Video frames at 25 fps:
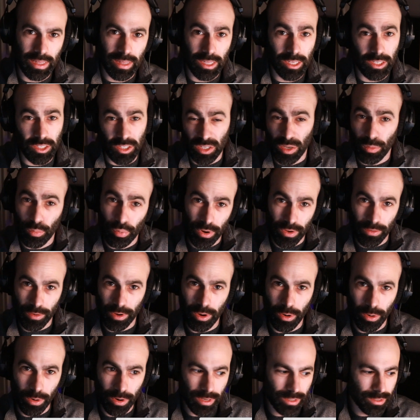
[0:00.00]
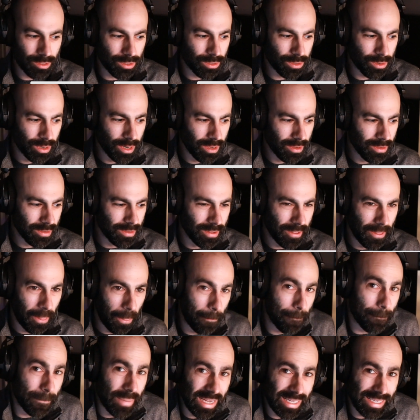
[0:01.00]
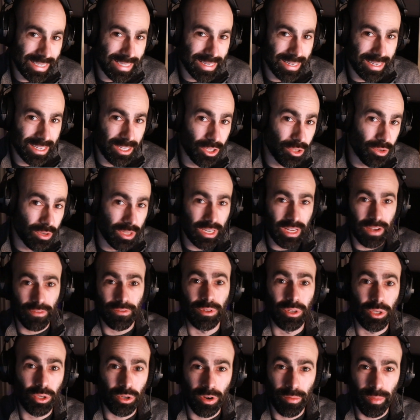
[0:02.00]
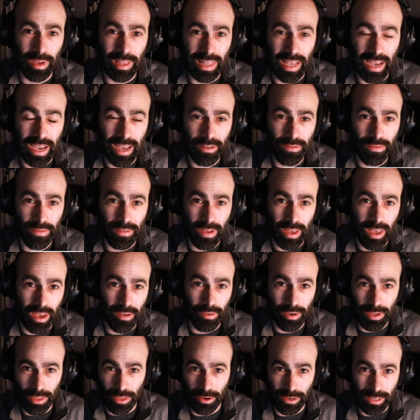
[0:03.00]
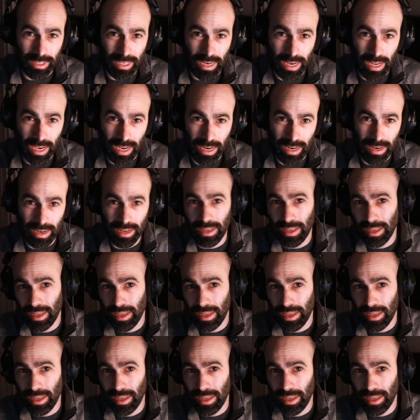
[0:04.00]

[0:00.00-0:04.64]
This is a pre-recorded tutorial, but you can definitely join me live every Thursday night